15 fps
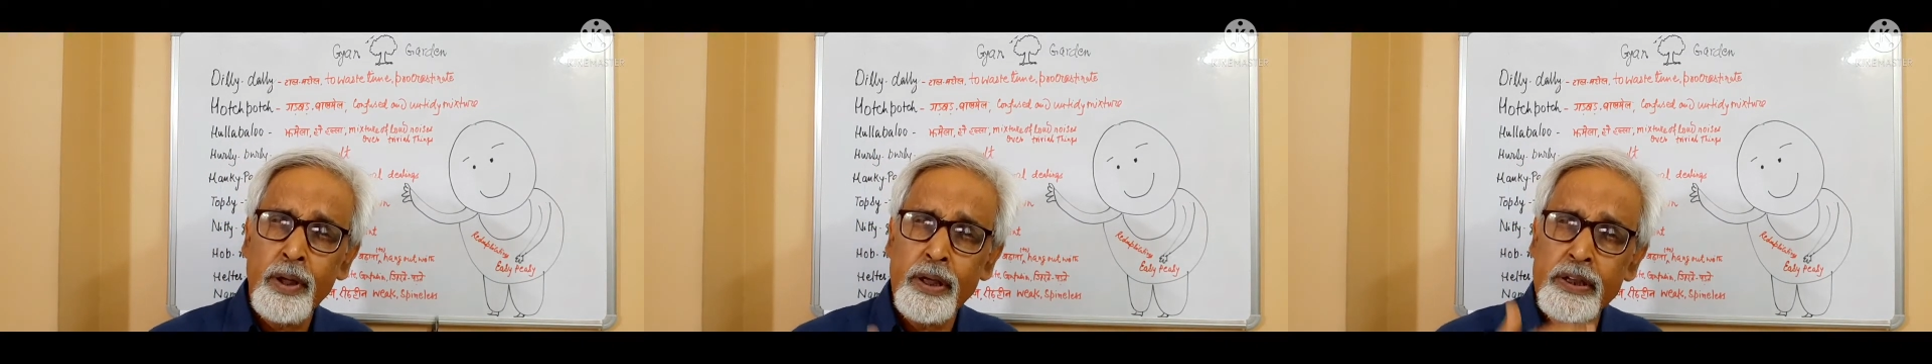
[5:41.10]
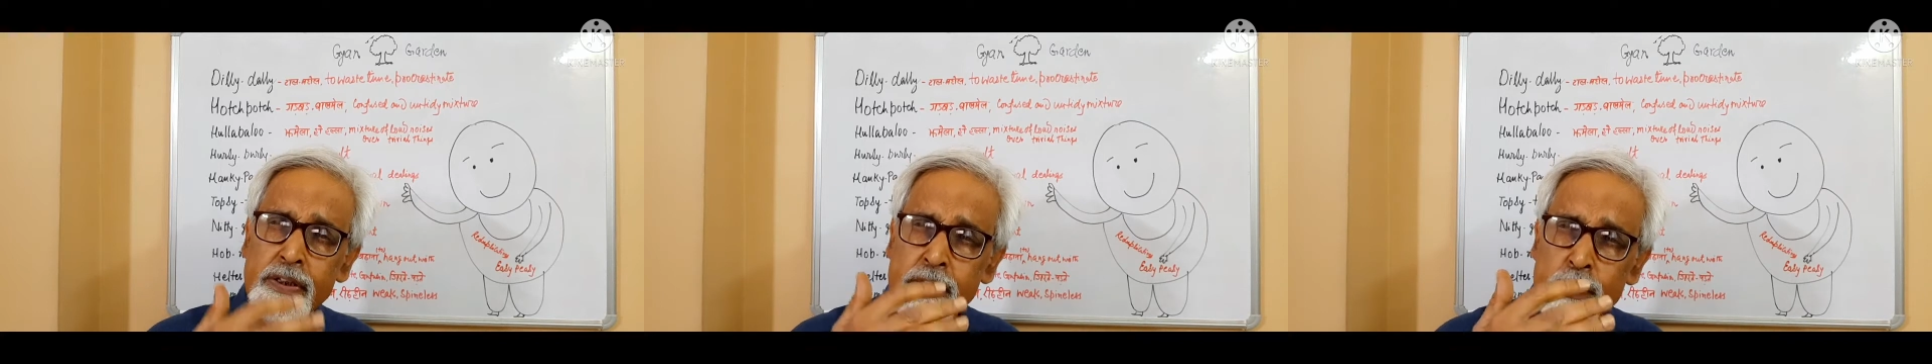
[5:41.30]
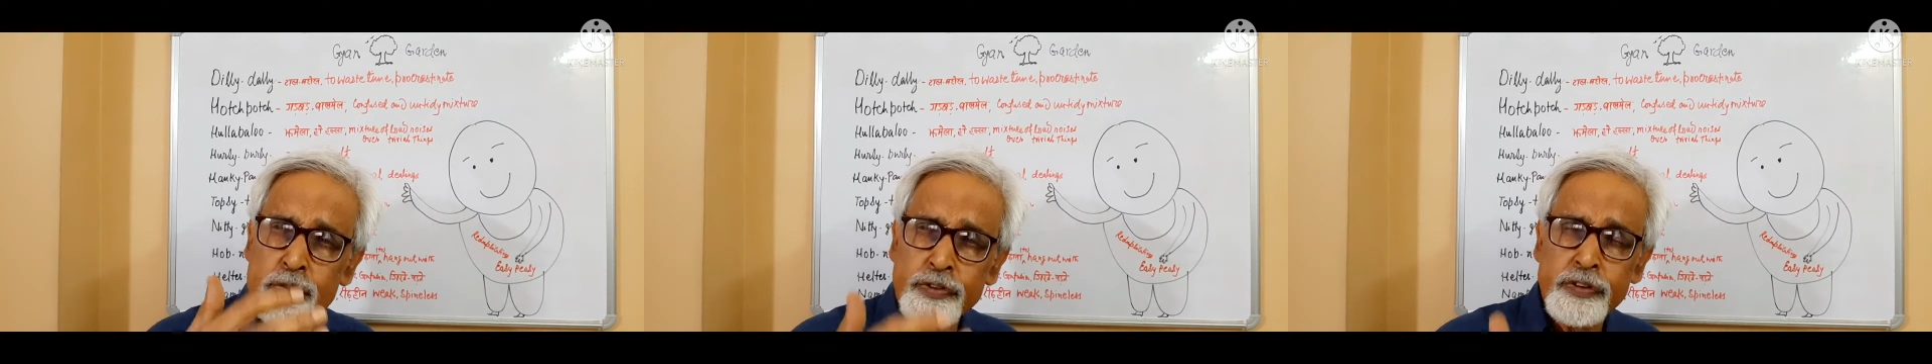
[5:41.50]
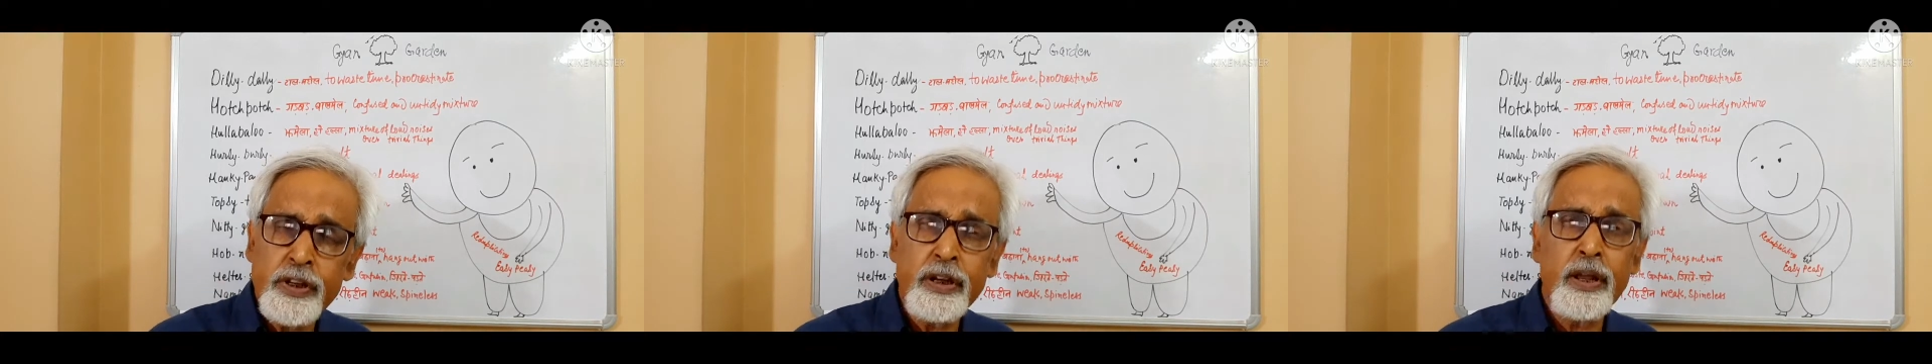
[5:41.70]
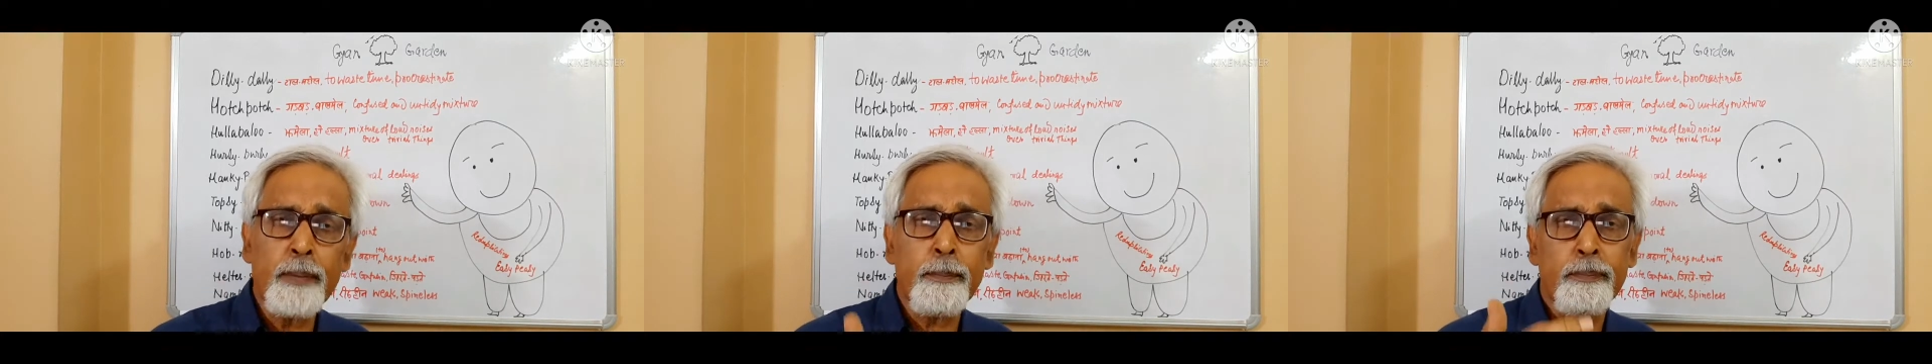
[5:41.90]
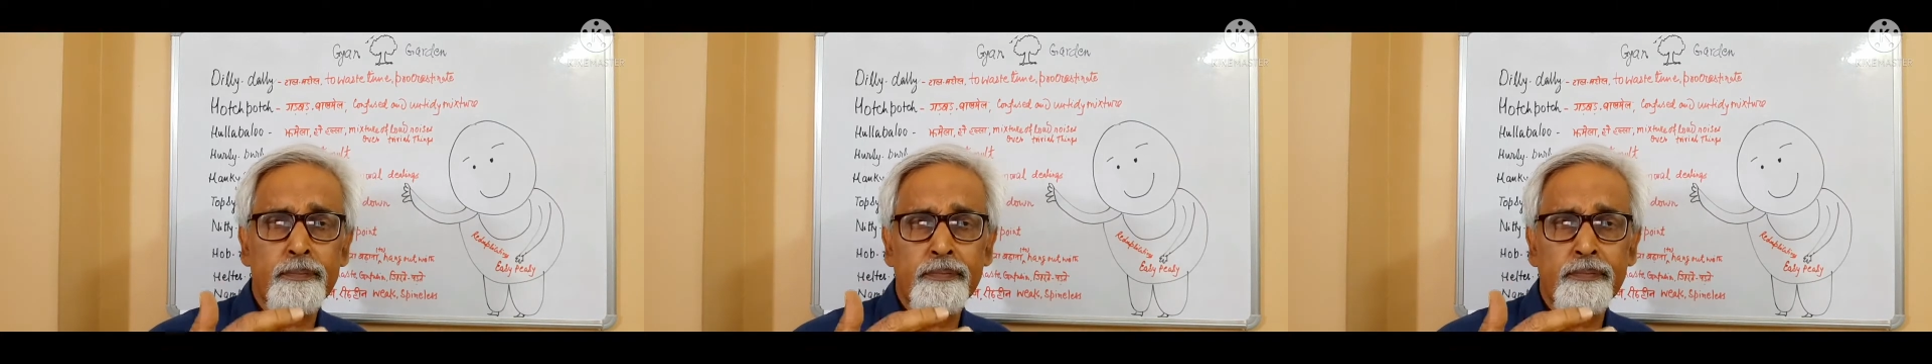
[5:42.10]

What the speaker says: used in a